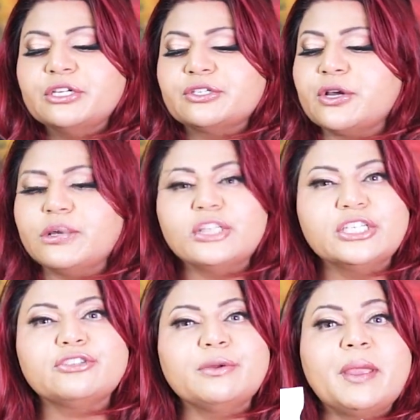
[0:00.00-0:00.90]
So
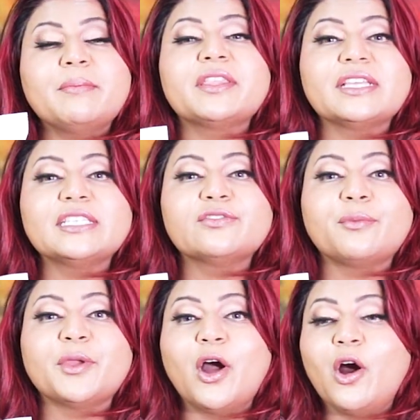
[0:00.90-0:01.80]
just remember, this is
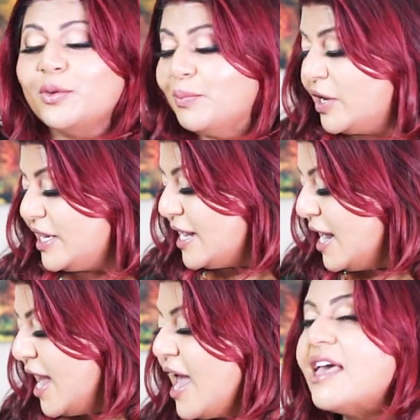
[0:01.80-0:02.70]
from your own body,
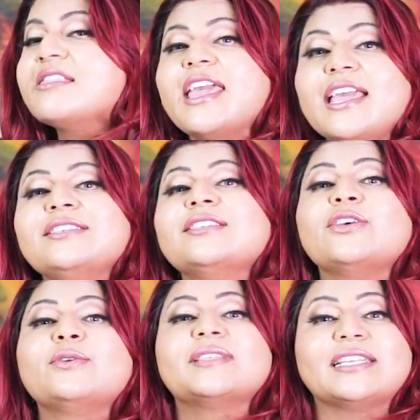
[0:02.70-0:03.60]
and the
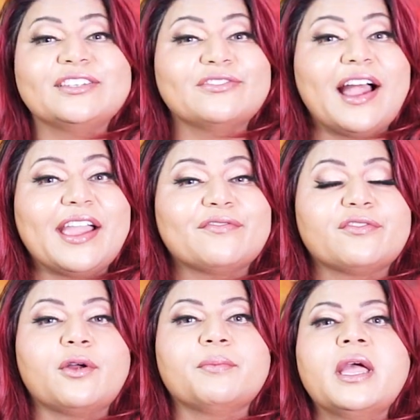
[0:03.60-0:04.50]
exosomes are derived
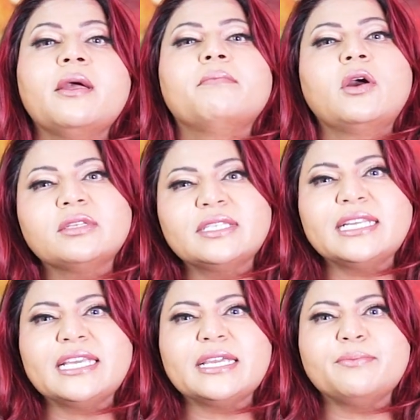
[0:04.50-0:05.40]
from
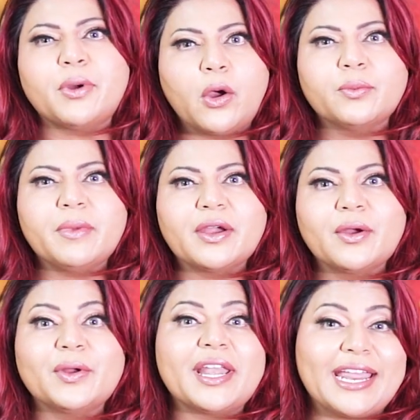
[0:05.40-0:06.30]
mostly bone
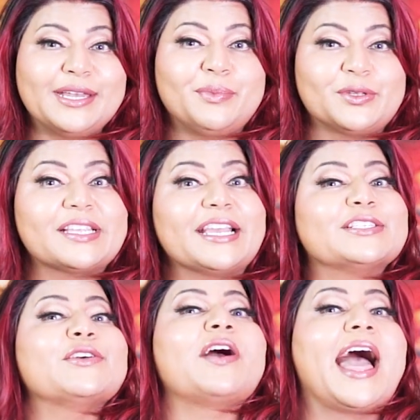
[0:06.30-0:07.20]
marrow and
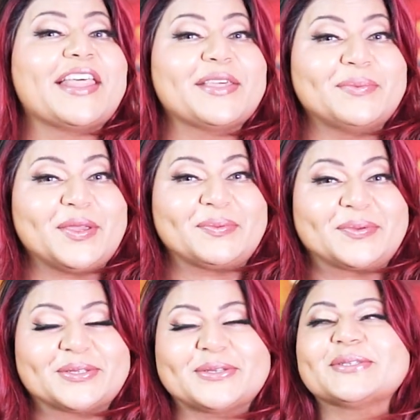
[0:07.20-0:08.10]
adipocytes of other
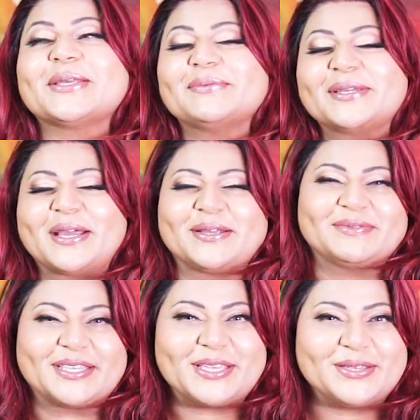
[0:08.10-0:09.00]
people. So
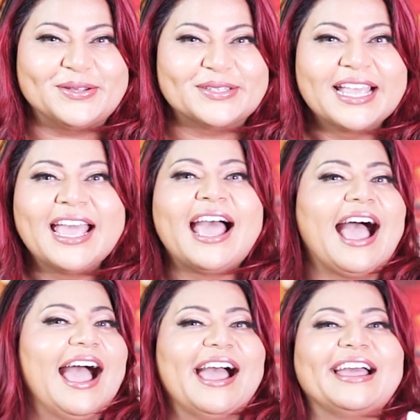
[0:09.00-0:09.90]
sometimes they use
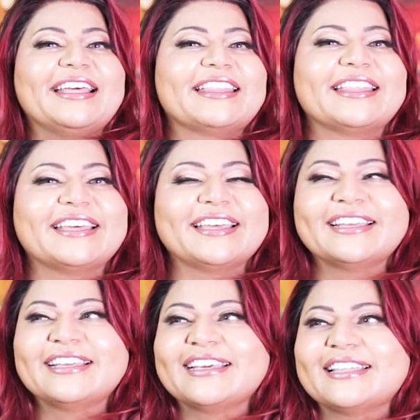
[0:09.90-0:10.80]

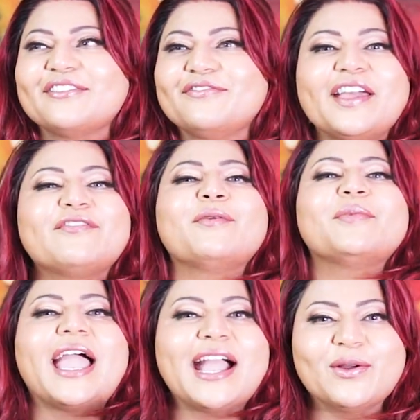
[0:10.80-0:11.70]
the fat
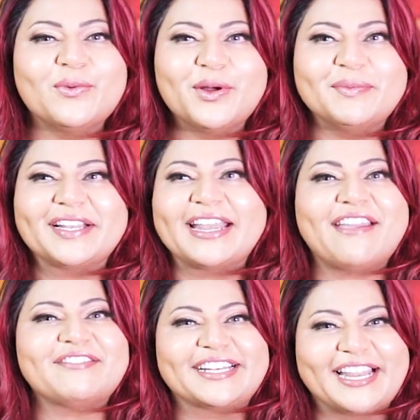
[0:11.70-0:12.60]
from young women
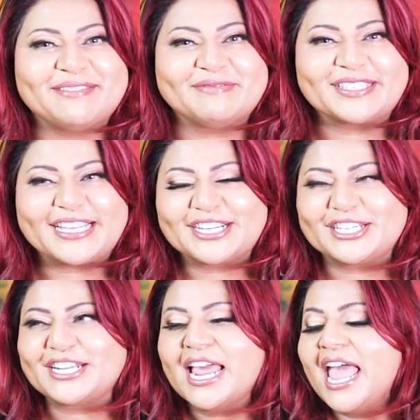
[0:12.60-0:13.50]
having
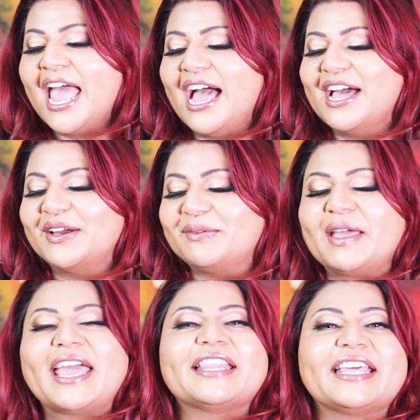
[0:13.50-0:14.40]
liposuction,
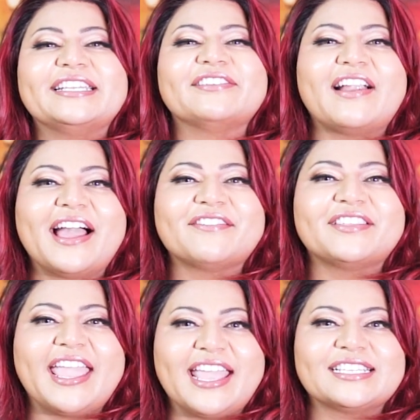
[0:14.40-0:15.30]
and they derive
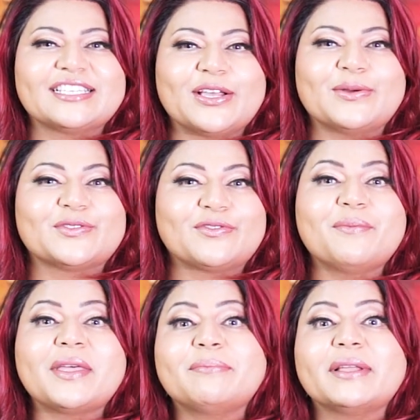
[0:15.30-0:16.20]
the exosomes
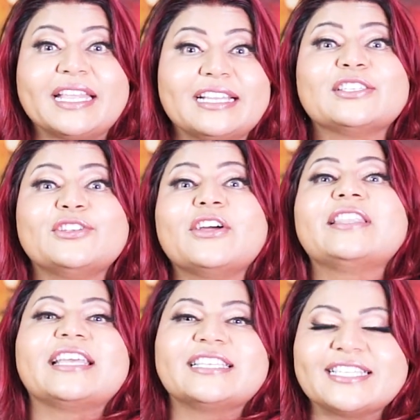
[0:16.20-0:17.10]
from that, but it's
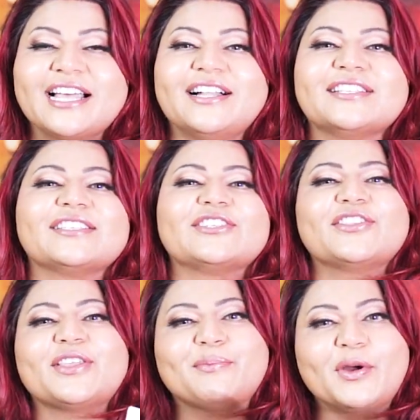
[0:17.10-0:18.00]
not their cells, it's
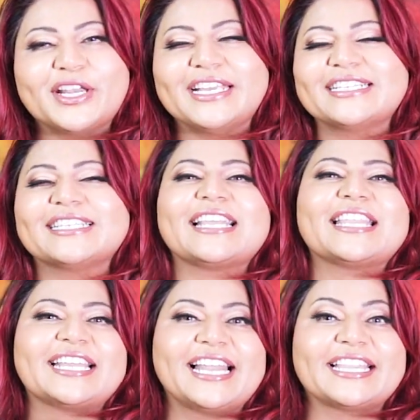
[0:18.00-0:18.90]
not their bodies, it's
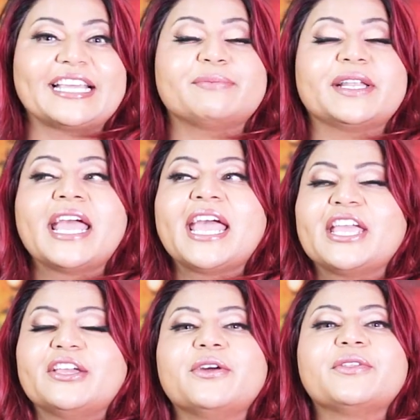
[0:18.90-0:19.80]
nothing like that. But
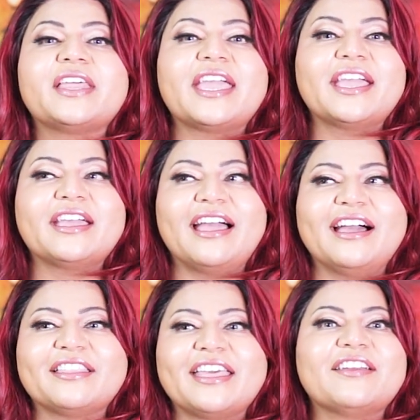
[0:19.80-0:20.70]
you know,
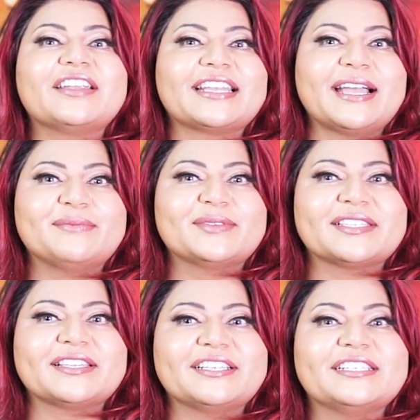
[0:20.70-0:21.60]
therein
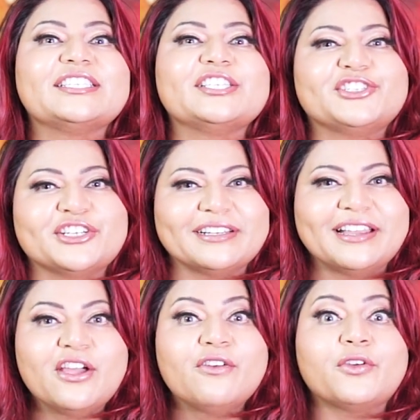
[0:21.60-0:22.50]
comes the
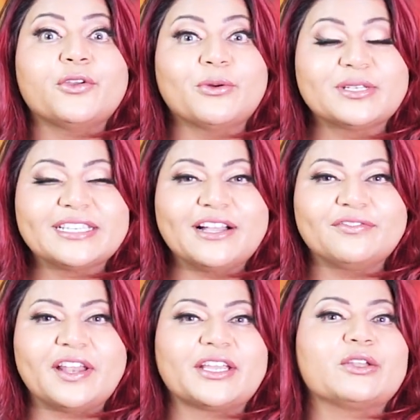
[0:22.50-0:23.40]
decision for
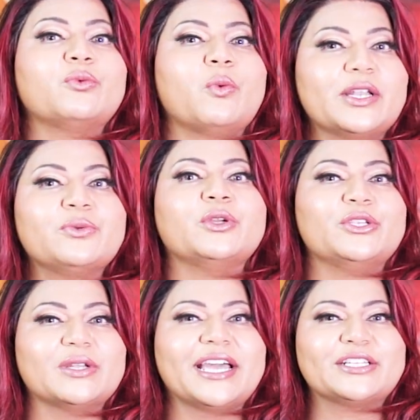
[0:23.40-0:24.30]
yourself, like what
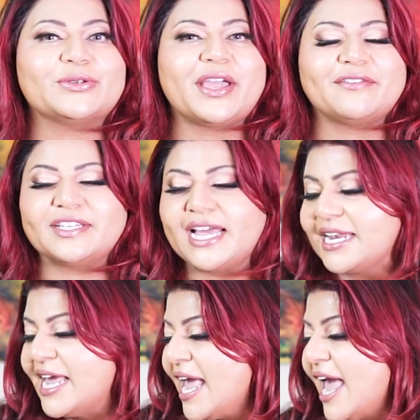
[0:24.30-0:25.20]
would you like to have
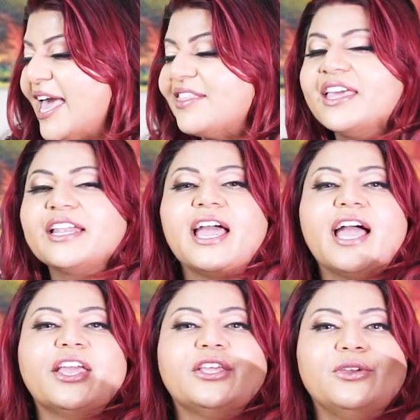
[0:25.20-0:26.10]
done. And
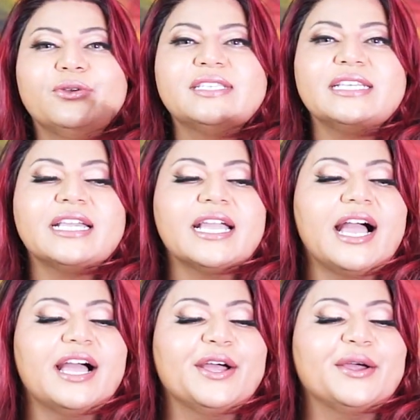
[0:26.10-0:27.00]
then using
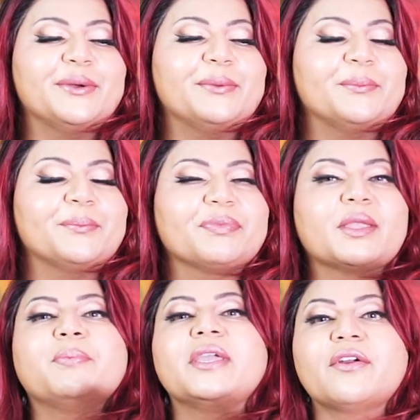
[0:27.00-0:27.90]

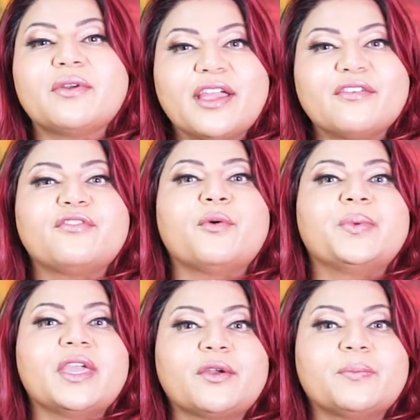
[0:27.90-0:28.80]
PRF or
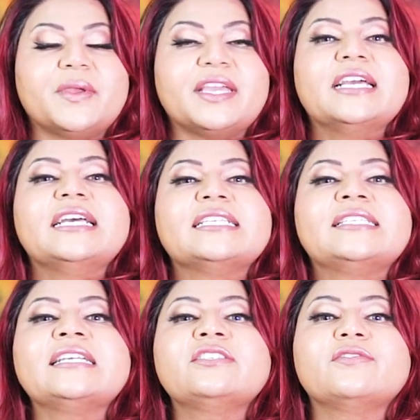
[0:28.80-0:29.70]
PRP
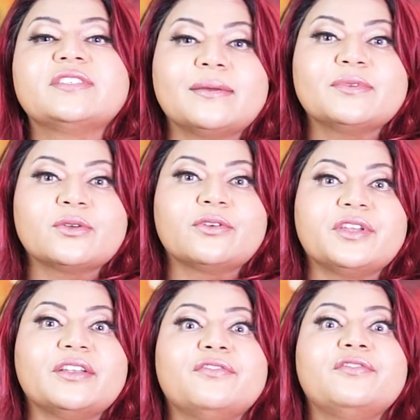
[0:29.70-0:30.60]
sets off some sort
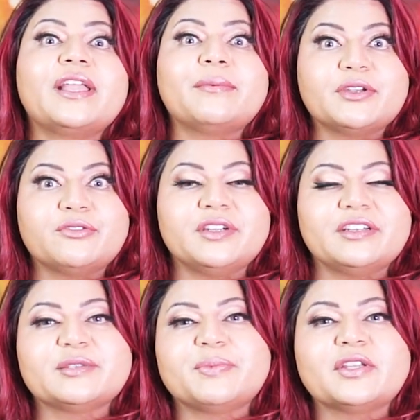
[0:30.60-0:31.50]
of inflammatory
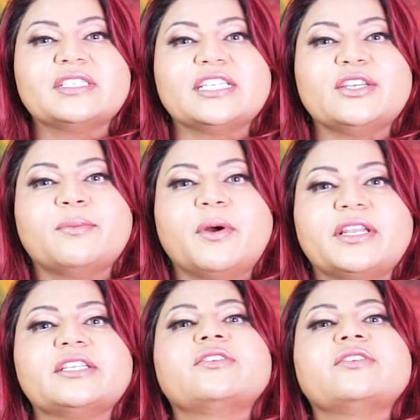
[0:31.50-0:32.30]
response in your body.